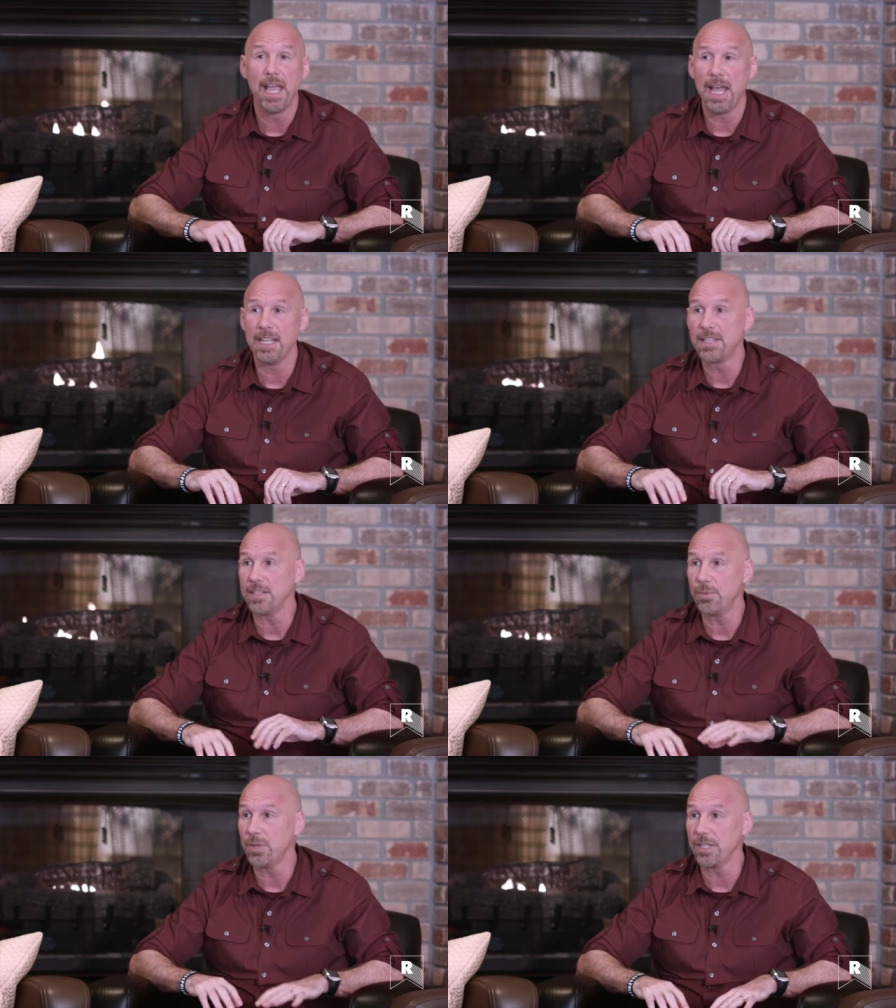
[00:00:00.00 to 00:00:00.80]
and it
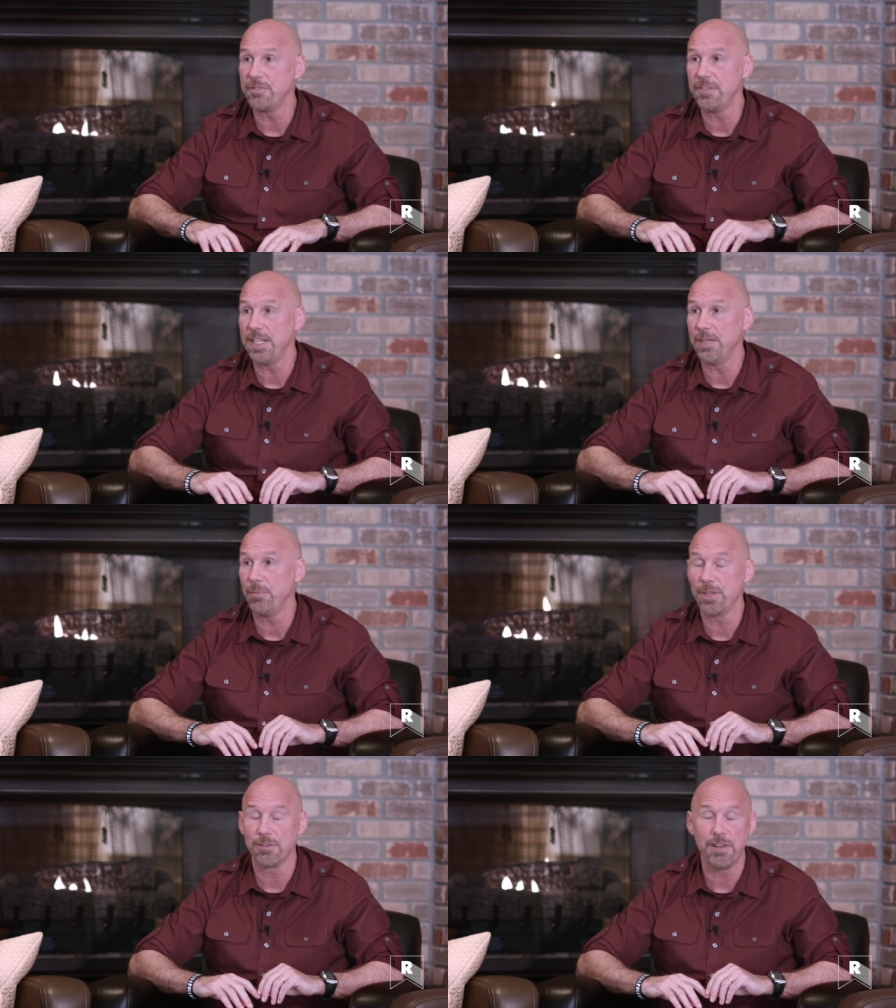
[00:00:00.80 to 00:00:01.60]
doesn't really fit in
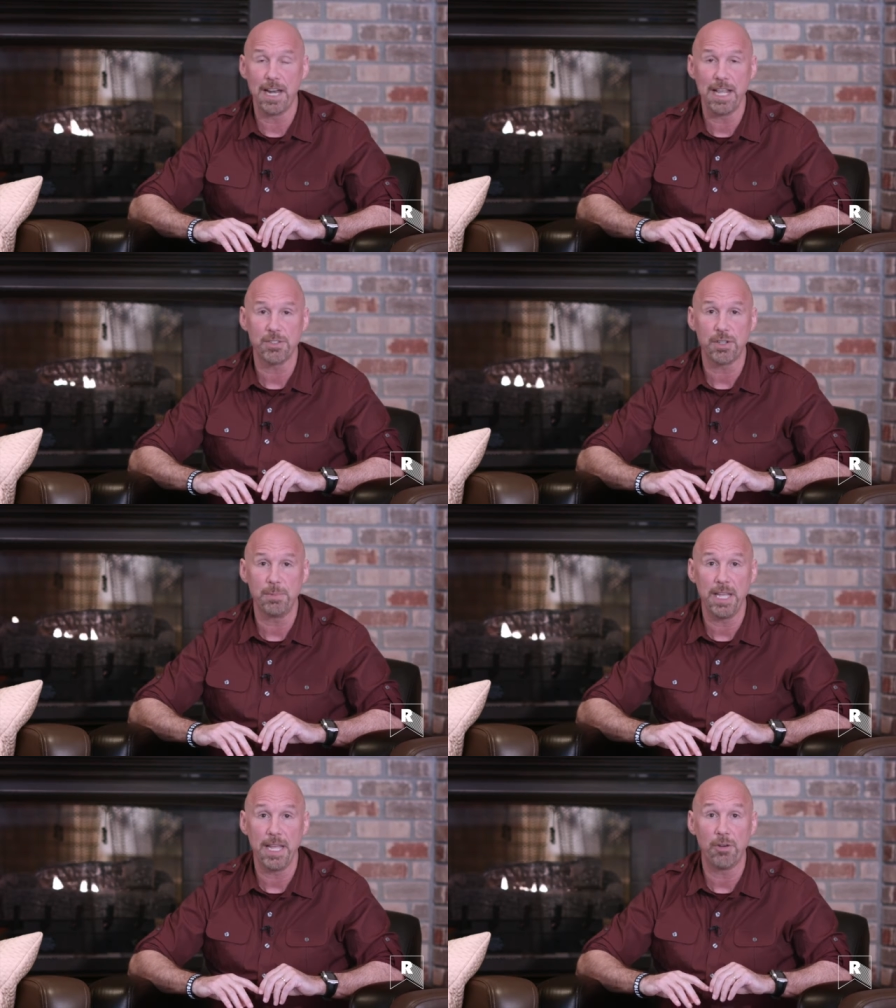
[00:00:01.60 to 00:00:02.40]
with your financial
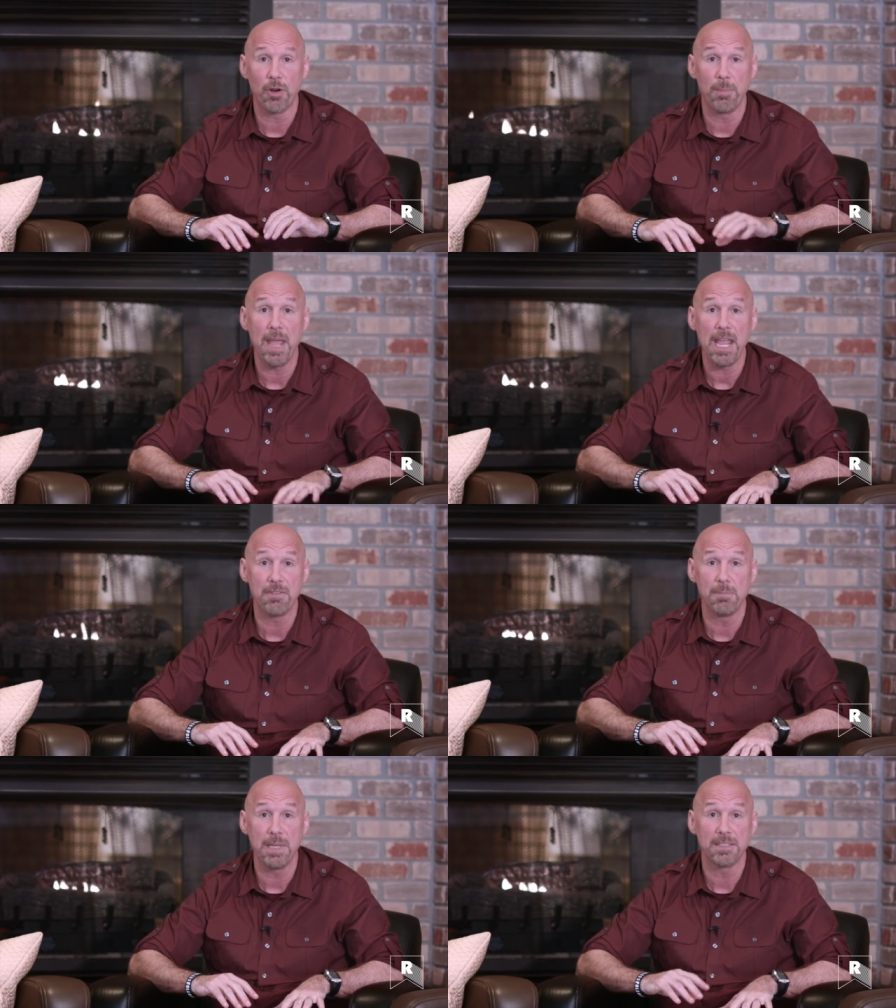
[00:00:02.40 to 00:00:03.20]
plan, or it may
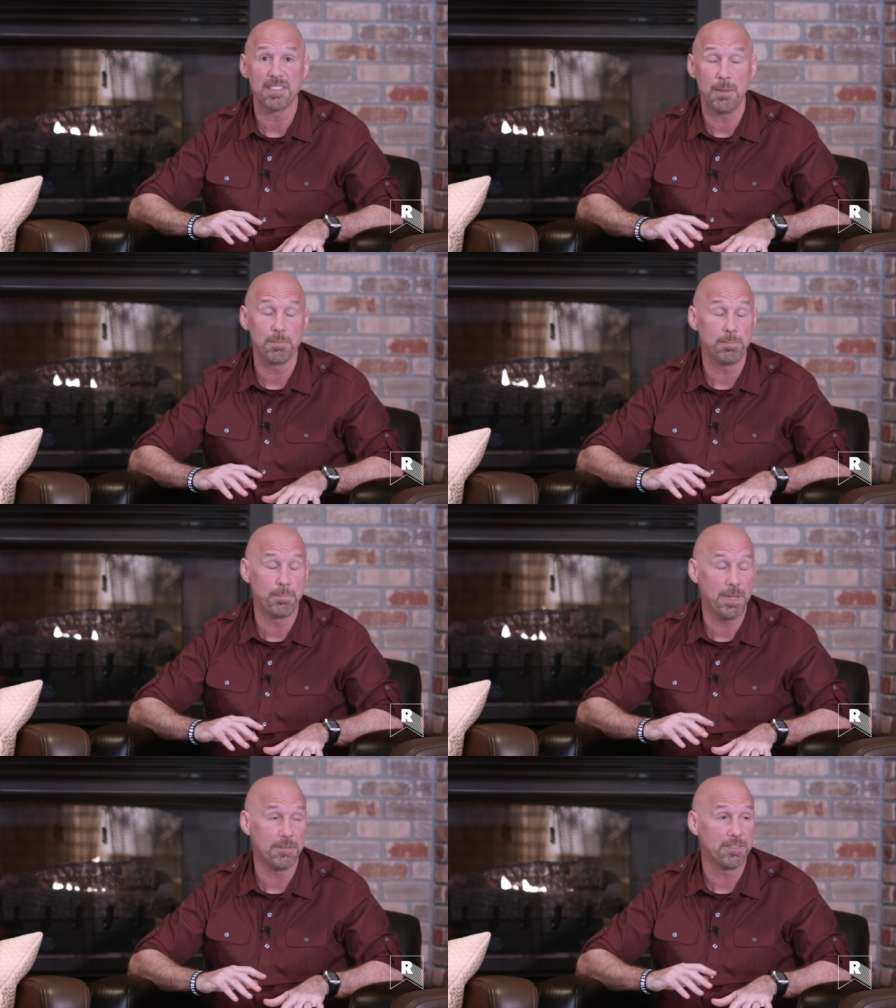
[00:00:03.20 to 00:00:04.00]
even mean some
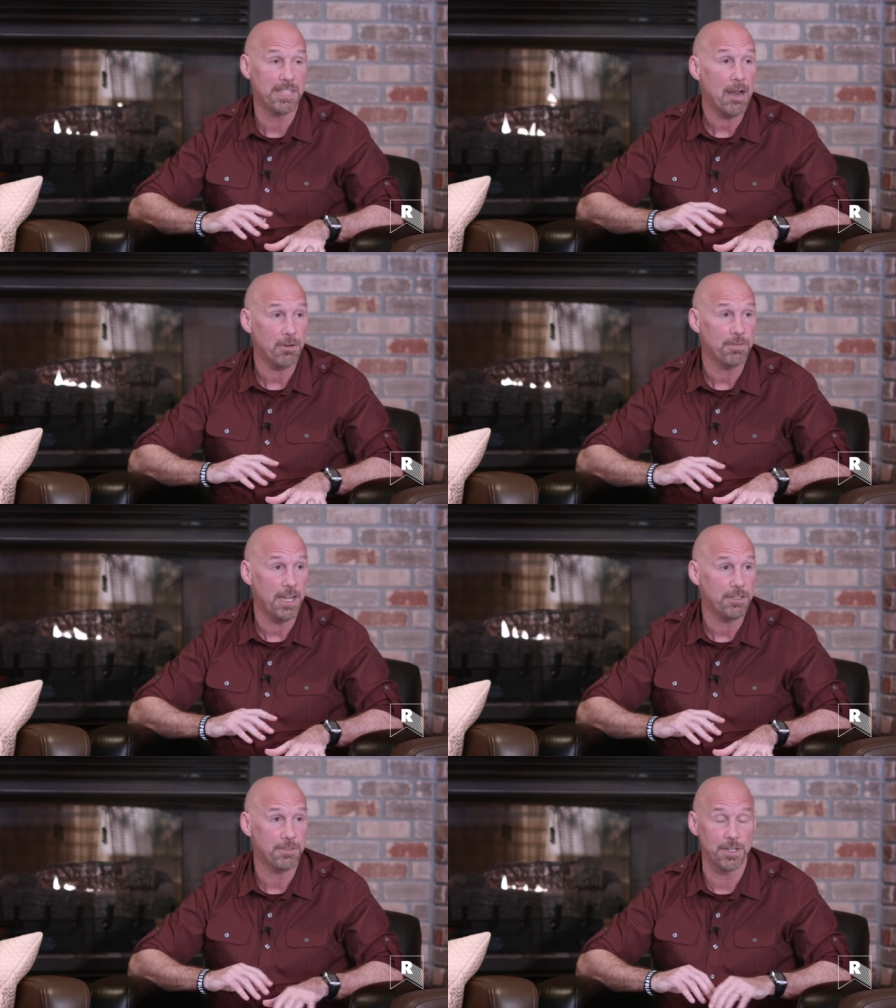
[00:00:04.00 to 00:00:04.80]
bit of
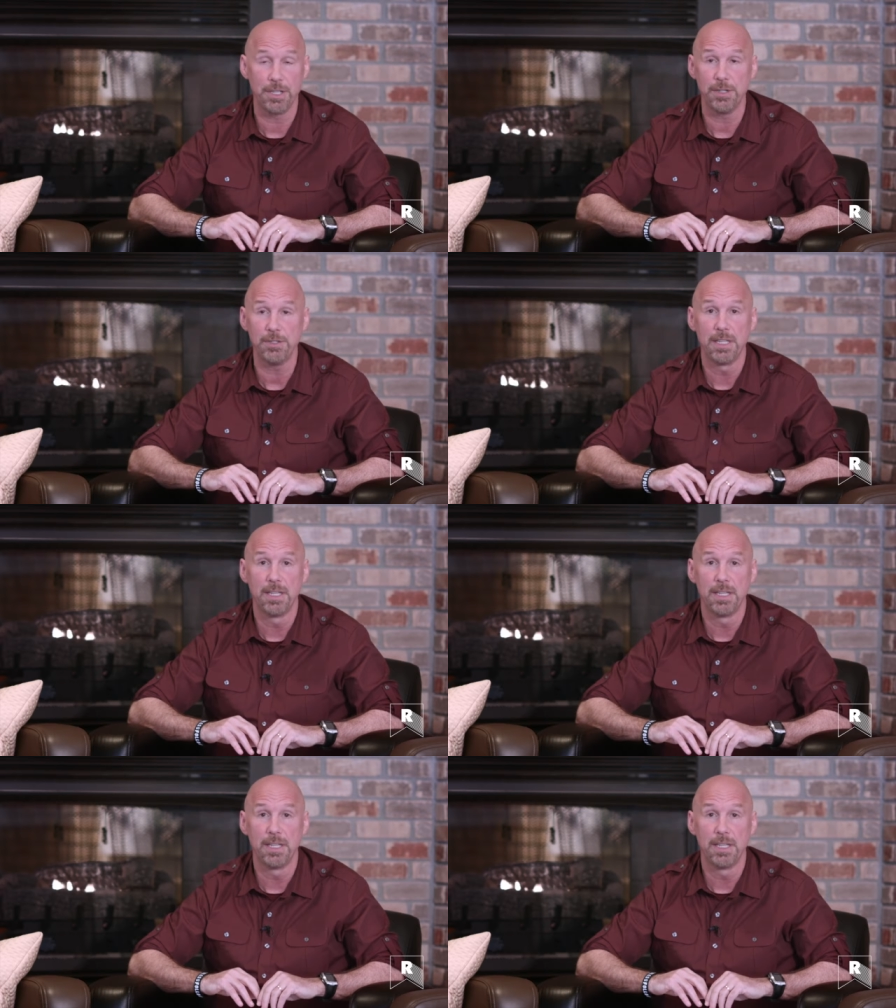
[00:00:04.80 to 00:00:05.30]
sacrifice for you,